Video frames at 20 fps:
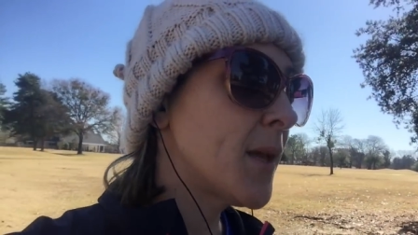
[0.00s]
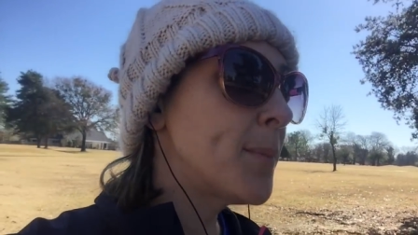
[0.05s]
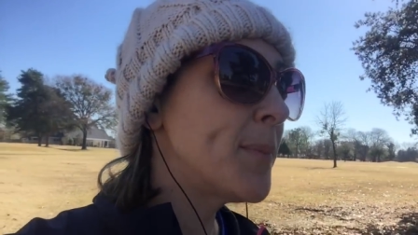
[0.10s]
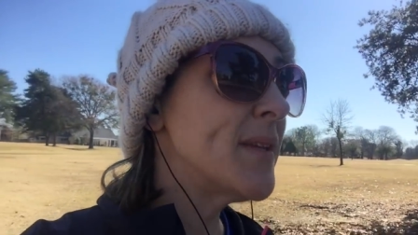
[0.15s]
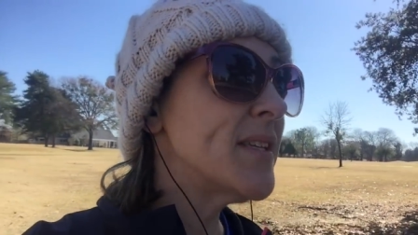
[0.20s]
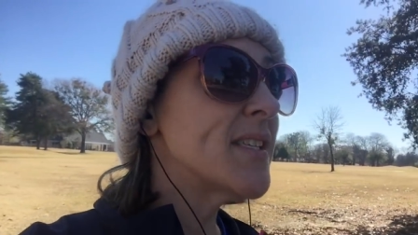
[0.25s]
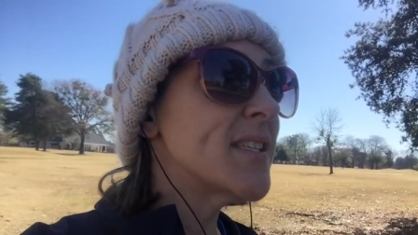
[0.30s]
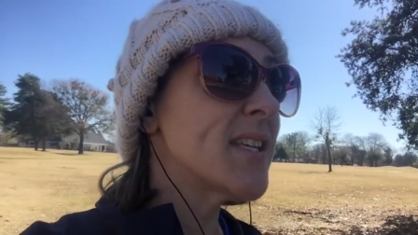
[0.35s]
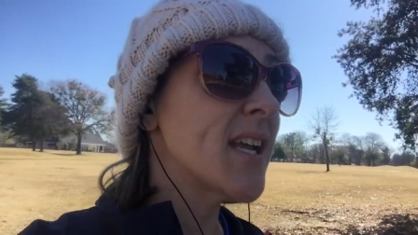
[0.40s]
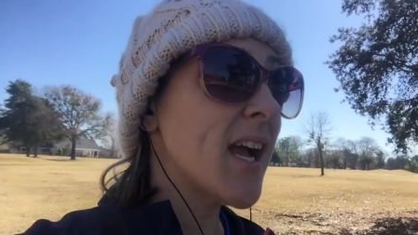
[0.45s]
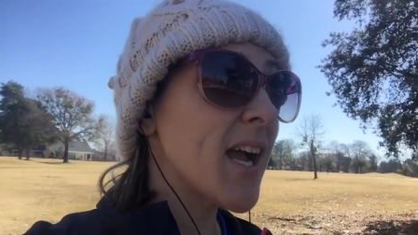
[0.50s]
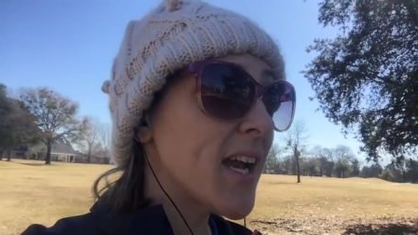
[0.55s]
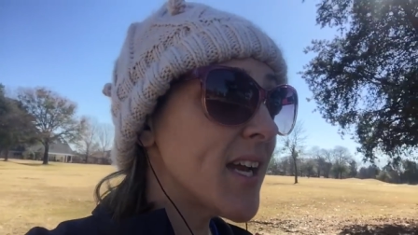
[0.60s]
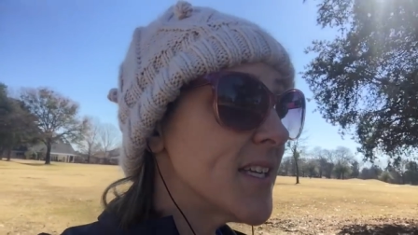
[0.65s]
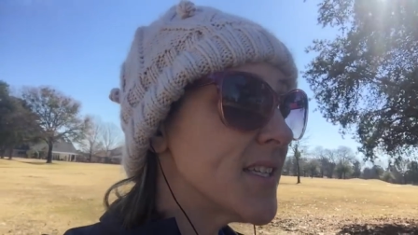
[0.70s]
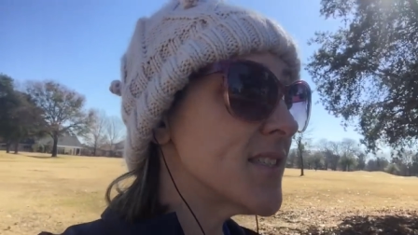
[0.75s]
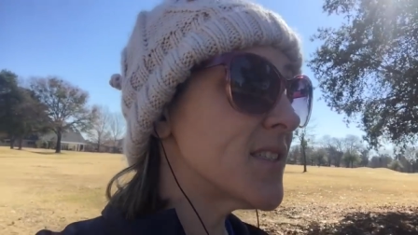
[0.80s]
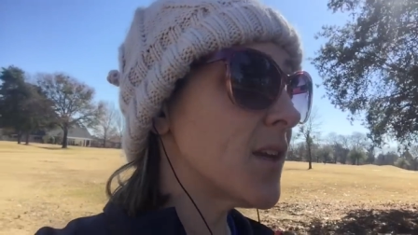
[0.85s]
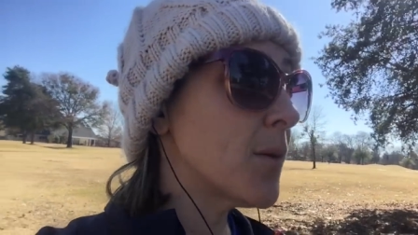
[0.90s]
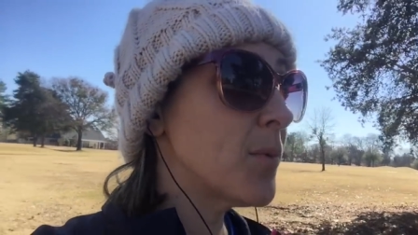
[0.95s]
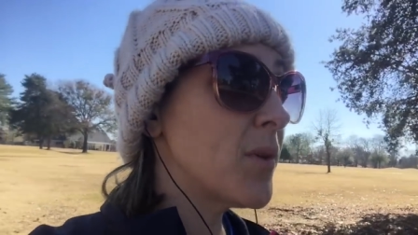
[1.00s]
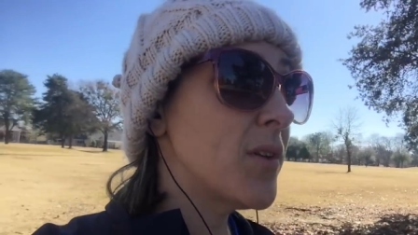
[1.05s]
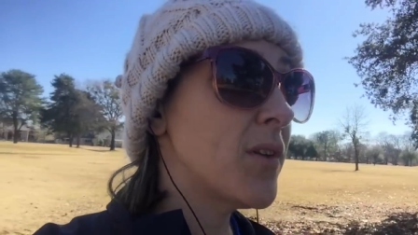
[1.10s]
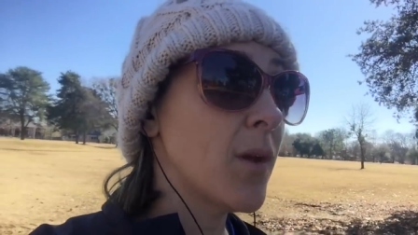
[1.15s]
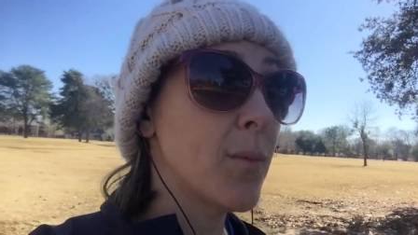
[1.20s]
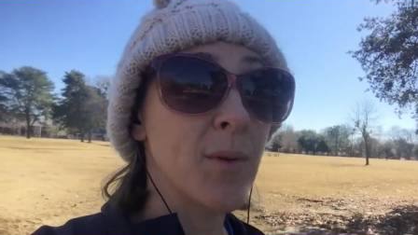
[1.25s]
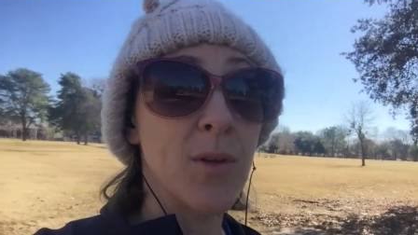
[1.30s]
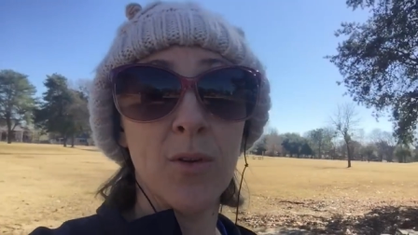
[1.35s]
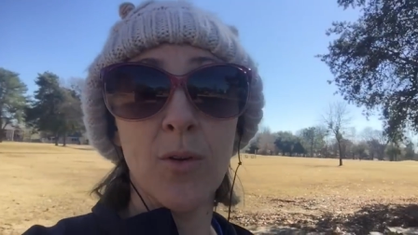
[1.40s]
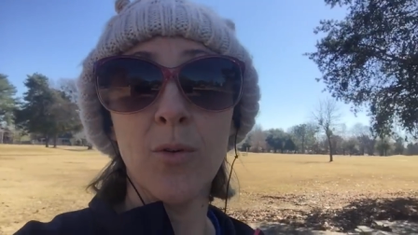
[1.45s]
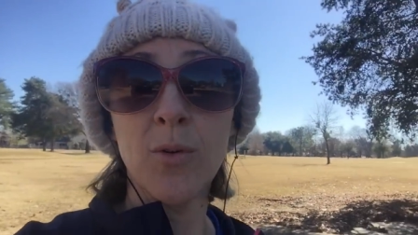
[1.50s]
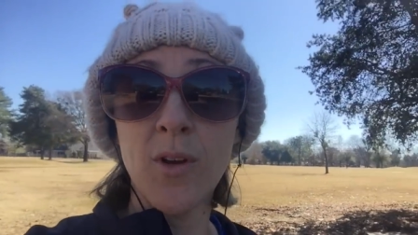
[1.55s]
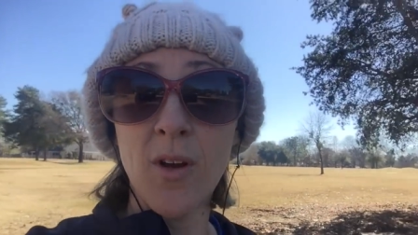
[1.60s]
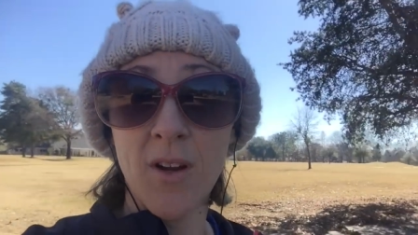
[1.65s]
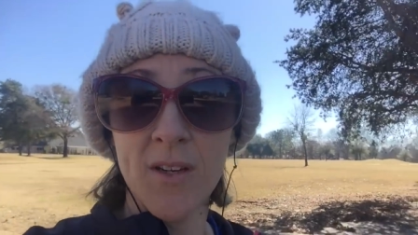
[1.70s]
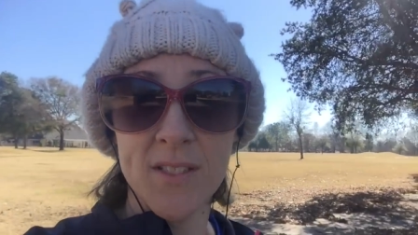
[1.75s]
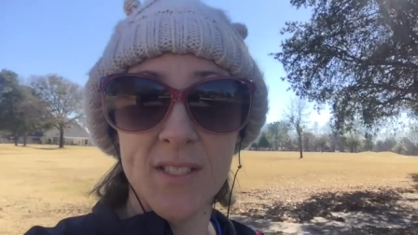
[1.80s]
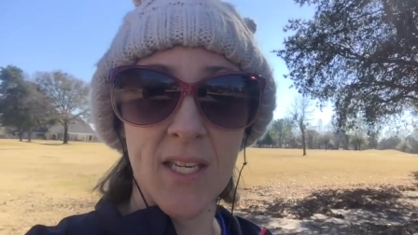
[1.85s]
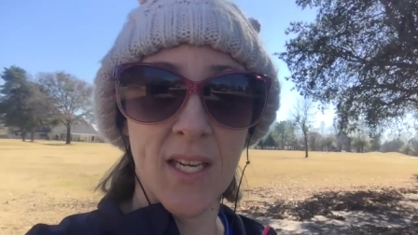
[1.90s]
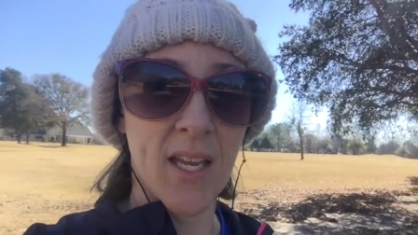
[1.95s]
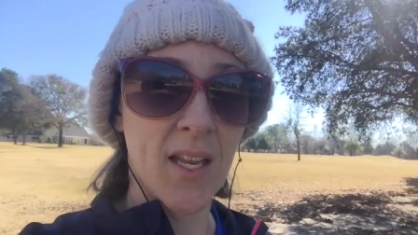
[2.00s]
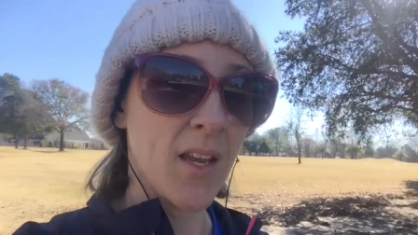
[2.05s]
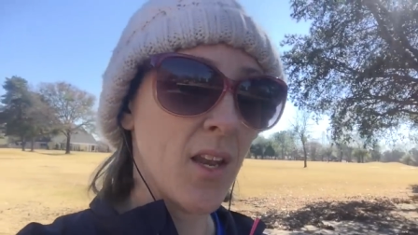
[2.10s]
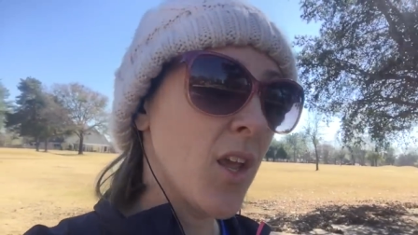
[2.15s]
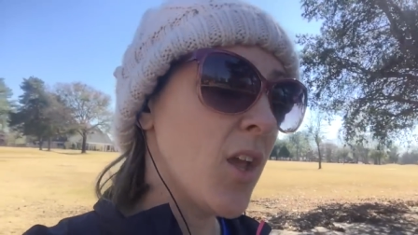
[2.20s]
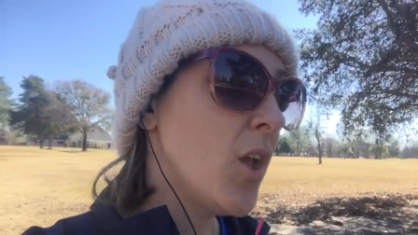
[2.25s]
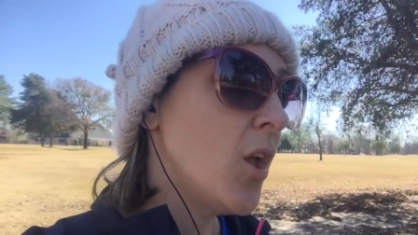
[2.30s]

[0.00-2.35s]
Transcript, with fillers: besides WW content,